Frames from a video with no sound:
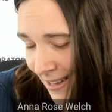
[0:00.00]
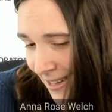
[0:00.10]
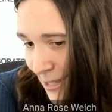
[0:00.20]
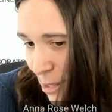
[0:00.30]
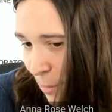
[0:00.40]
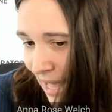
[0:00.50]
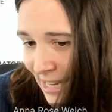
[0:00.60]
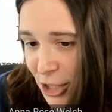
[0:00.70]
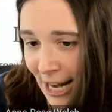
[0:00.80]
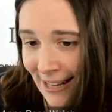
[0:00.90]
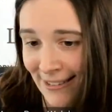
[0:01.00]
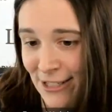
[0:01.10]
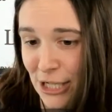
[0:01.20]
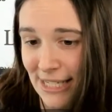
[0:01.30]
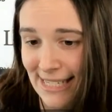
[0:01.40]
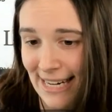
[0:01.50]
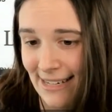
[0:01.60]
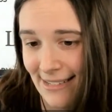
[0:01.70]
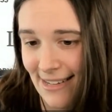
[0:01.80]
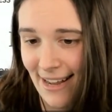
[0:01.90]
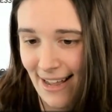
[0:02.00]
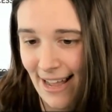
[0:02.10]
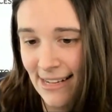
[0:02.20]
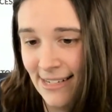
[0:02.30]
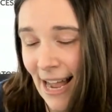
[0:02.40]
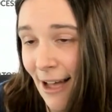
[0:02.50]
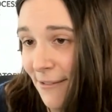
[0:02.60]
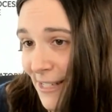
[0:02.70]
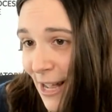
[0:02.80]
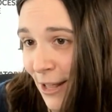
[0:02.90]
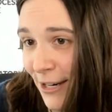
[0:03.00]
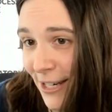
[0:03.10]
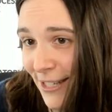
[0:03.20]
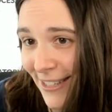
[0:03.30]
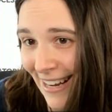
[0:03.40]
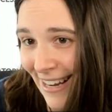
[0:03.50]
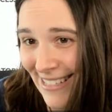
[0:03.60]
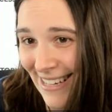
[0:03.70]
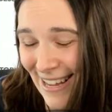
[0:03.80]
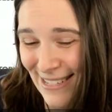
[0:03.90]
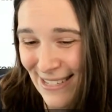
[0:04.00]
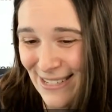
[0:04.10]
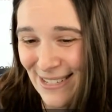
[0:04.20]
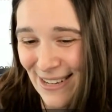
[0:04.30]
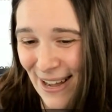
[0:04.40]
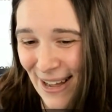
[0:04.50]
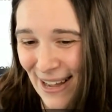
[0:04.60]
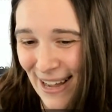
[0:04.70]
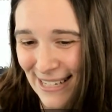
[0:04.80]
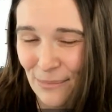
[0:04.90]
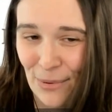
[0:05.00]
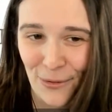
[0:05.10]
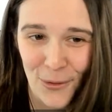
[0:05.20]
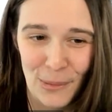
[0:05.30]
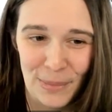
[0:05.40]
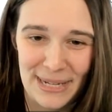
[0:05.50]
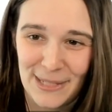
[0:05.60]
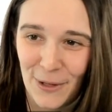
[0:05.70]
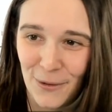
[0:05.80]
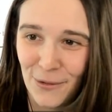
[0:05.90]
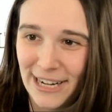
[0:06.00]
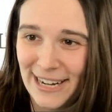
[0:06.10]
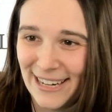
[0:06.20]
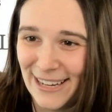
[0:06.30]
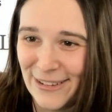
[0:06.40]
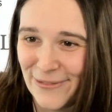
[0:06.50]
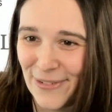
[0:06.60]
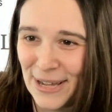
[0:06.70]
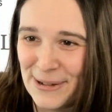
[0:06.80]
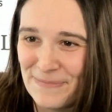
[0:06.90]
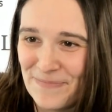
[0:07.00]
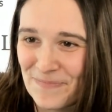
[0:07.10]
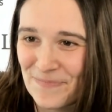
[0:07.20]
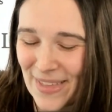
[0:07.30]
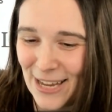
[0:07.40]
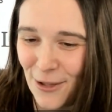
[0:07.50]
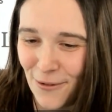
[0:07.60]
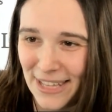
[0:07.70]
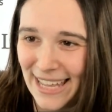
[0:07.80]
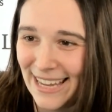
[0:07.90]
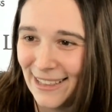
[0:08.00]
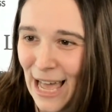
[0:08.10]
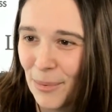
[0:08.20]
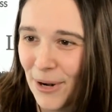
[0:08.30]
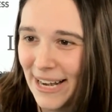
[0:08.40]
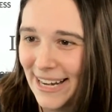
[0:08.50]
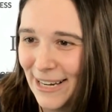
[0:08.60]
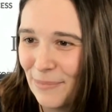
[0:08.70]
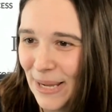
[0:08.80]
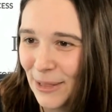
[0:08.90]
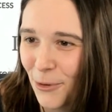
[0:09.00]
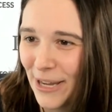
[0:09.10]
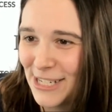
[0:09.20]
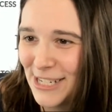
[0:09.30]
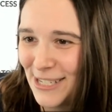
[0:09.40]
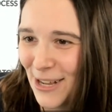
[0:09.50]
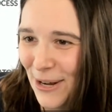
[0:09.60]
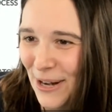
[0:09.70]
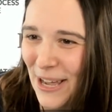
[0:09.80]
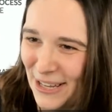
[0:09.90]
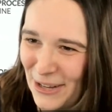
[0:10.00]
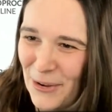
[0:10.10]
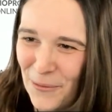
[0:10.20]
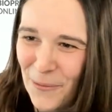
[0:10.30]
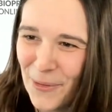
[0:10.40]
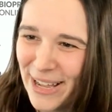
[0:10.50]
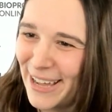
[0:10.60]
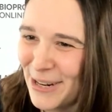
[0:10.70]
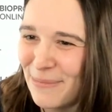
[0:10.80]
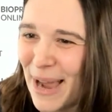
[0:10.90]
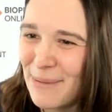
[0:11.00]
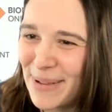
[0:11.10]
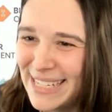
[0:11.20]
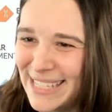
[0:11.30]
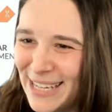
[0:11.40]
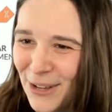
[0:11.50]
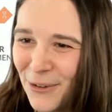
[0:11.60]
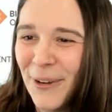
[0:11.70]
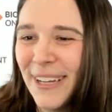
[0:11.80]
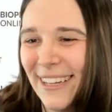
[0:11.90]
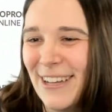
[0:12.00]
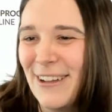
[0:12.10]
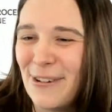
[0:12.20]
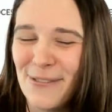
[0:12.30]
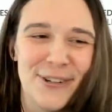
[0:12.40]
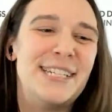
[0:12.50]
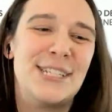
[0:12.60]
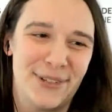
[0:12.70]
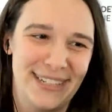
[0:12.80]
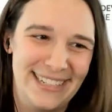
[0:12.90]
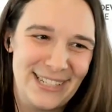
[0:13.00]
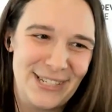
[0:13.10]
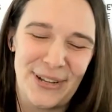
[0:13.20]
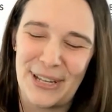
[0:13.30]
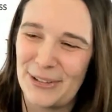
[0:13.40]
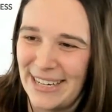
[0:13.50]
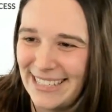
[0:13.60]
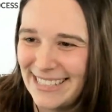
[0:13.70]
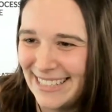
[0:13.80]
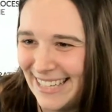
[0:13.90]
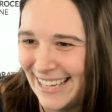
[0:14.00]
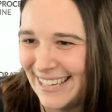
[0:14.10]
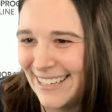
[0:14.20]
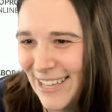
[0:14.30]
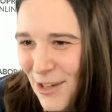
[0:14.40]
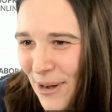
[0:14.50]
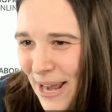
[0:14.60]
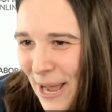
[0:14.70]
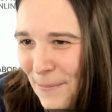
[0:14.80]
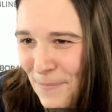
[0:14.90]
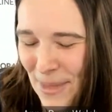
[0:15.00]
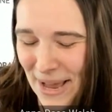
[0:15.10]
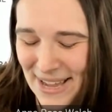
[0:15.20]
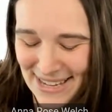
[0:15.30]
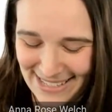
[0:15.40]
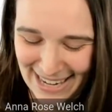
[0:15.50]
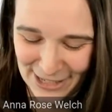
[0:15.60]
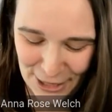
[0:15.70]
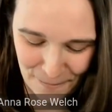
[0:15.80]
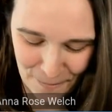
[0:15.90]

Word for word: supply chain and logistics, and F is other. And as I said before, please feel free if you feel like elaborating and being loquacious on what other might be to you, feel free to include it in the Q&A section.